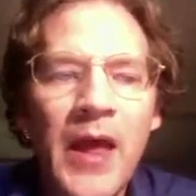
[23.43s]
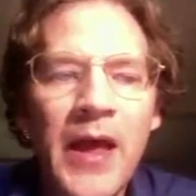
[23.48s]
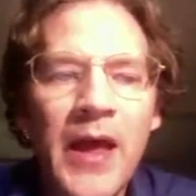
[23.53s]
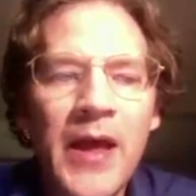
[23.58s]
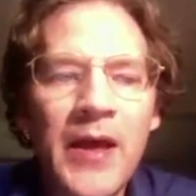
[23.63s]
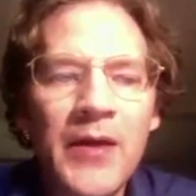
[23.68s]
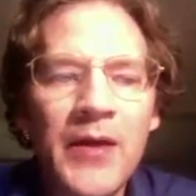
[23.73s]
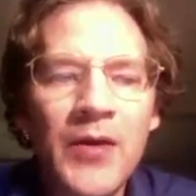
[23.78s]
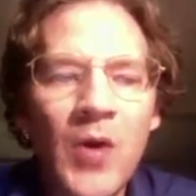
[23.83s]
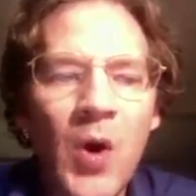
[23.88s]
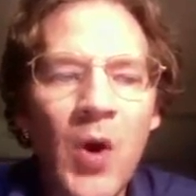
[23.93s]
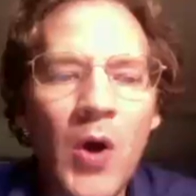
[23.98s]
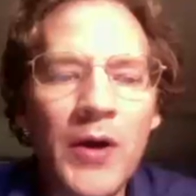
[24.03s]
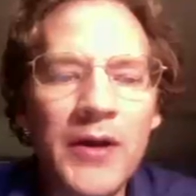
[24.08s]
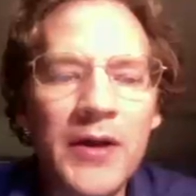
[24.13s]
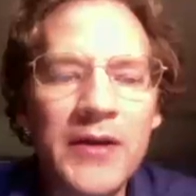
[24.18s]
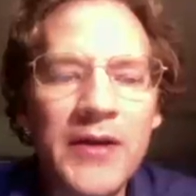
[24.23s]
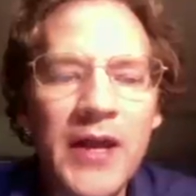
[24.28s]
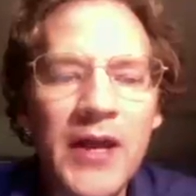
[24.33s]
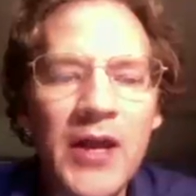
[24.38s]
And
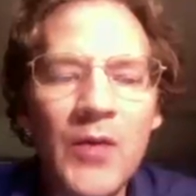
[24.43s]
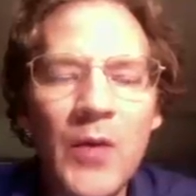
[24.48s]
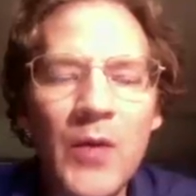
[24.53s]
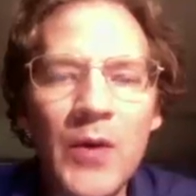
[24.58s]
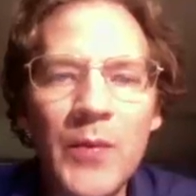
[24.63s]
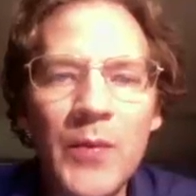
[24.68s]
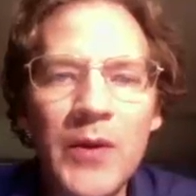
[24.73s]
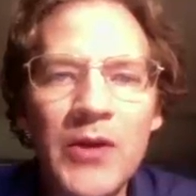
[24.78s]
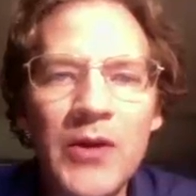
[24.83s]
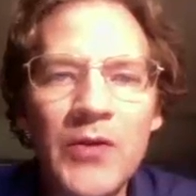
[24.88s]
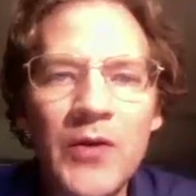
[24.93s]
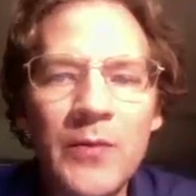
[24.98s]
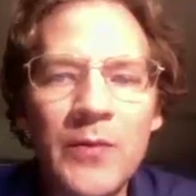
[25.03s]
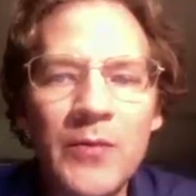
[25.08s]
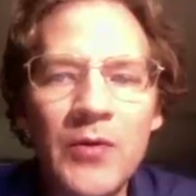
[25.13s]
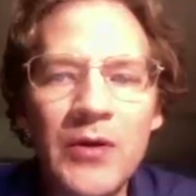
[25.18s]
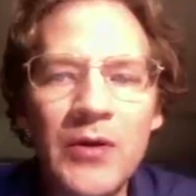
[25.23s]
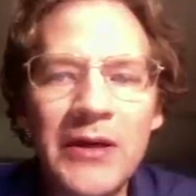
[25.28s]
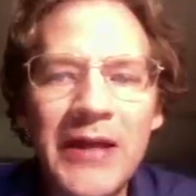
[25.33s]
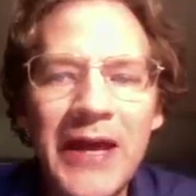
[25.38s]
on a day when we do a
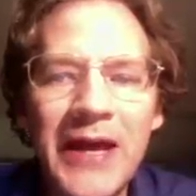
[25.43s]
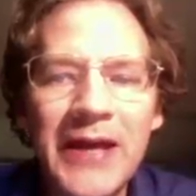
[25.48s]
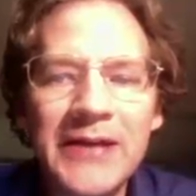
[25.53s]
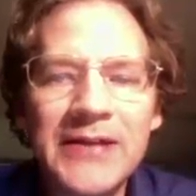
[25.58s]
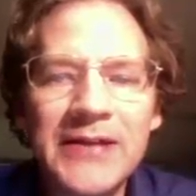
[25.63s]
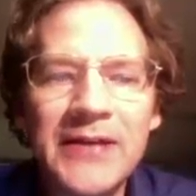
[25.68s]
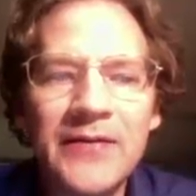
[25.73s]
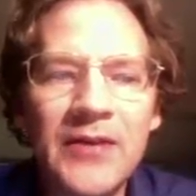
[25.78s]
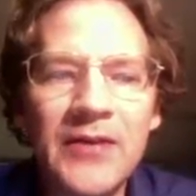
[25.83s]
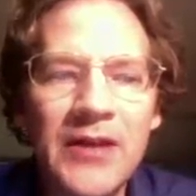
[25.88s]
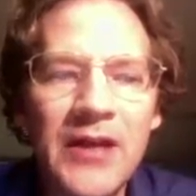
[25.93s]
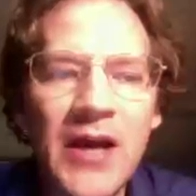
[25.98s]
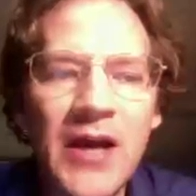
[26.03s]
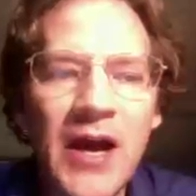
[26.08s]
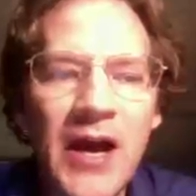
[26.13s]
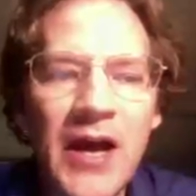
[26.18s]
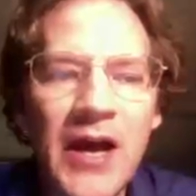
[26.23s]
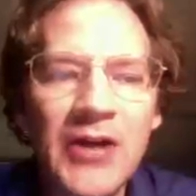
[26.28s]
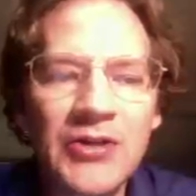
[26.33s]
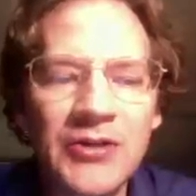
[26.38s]
Moodle activity,
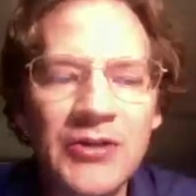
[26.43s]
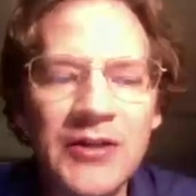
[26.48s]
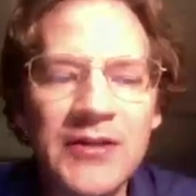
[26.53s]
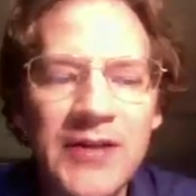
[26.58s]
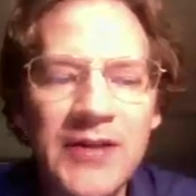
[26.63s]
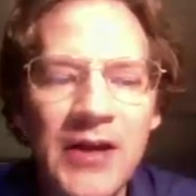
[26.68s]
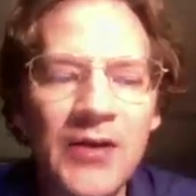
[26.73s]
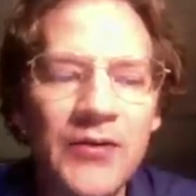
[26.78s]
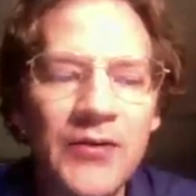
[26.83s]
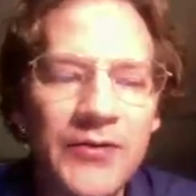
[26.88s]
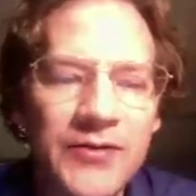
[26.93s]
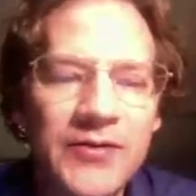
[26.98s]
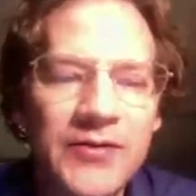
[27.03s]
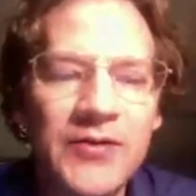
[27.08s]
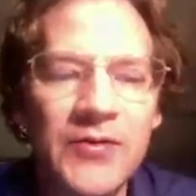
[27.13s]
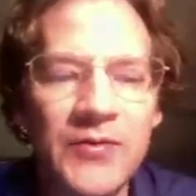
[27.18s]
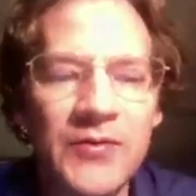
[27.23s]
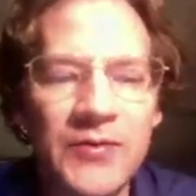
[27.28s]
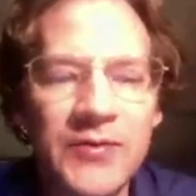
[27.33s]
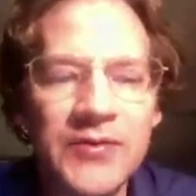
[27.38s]
I actually tell the
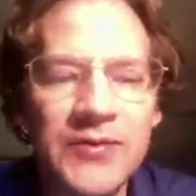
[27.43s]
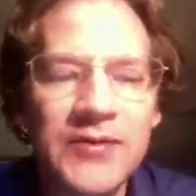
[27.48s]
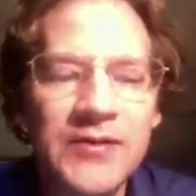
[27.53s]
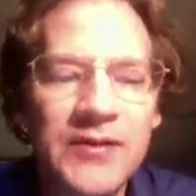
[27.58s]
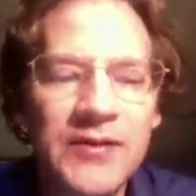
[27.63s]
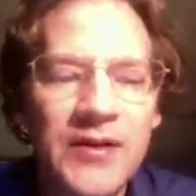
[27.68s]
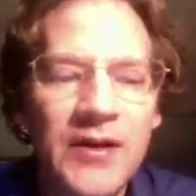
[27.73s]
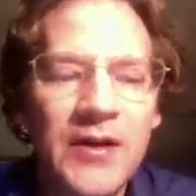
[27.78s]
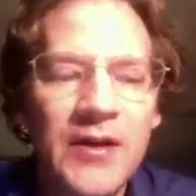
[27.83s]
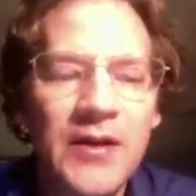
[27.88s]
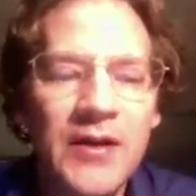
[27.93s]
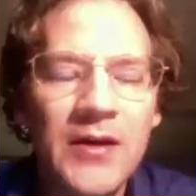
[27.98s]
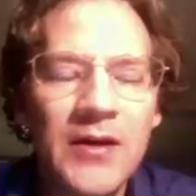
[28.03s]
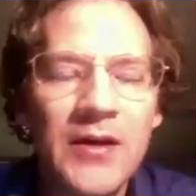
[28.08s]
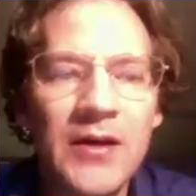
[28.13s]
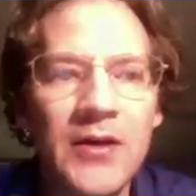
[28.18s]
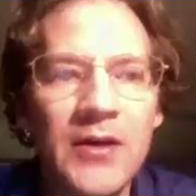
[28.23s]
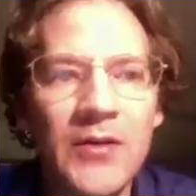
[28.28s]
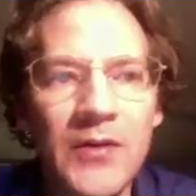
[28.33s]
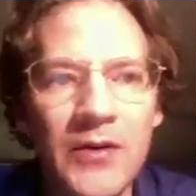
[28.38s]
students,
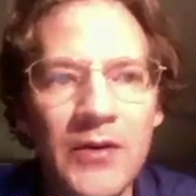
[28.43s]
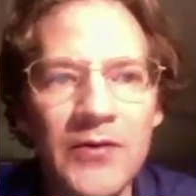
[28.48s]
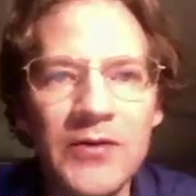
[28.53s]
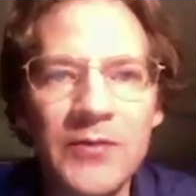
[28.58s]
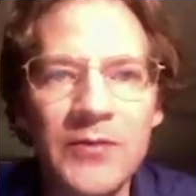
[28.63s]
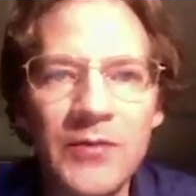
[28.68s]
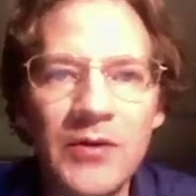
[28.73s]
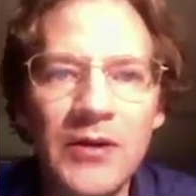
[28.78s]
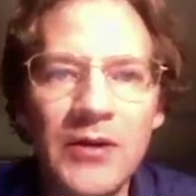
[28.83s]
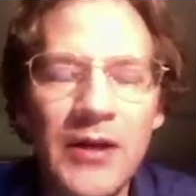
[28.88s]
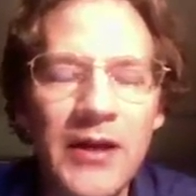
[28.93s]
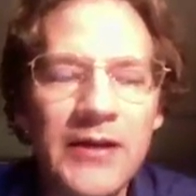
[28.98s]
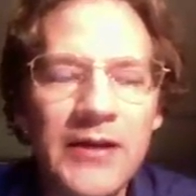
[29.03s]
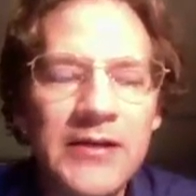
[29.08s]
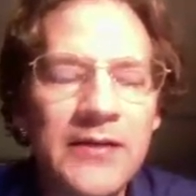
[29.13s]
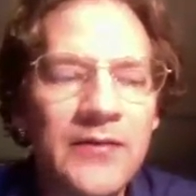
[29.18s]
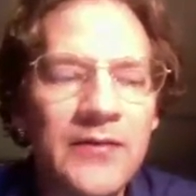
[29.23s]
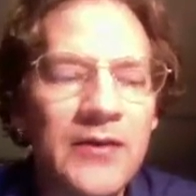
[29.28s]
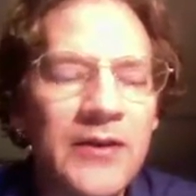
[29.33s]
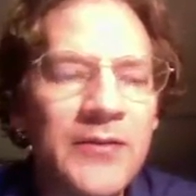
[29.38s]
here's a Moodle
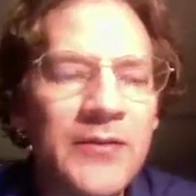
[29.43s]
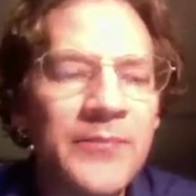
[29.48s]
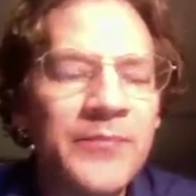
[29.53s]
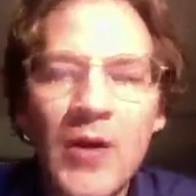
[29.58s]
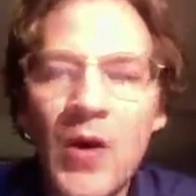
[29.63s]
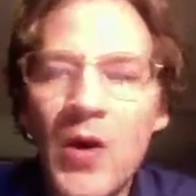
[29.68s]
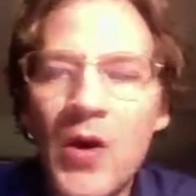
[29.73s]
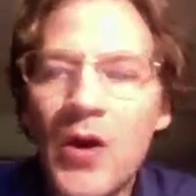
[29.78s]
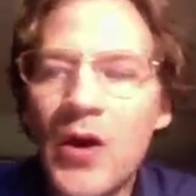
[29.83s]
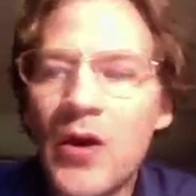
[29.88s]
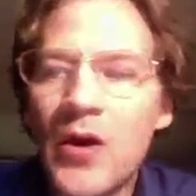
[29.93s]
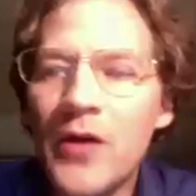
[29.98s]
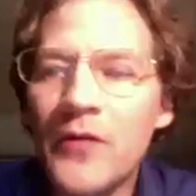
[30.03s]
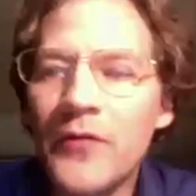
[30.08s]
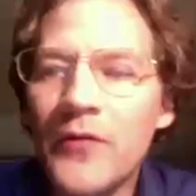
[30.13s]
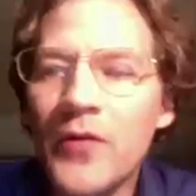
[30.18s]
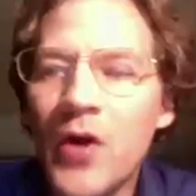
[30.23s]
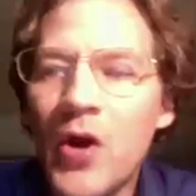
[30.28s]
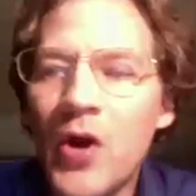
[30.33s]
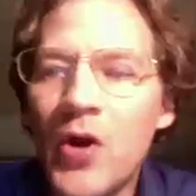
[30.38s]
activity.
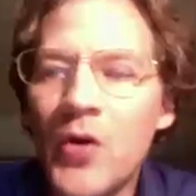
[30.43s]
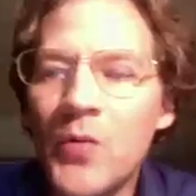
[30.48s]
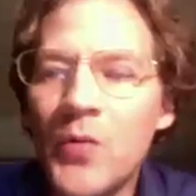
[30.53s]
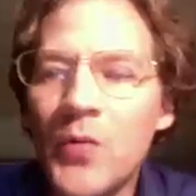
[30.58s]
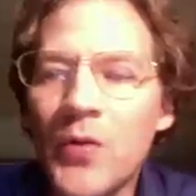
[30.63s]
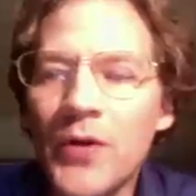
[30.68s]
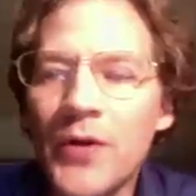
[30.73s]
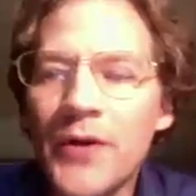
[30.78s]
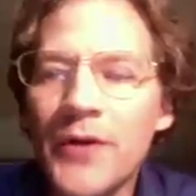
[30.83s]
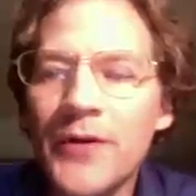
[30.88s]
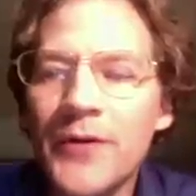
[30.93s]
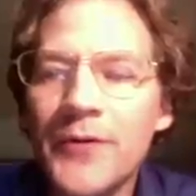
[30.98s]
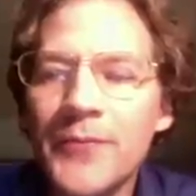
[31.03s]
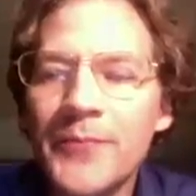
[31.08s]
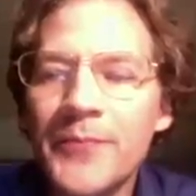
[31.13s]
For homework,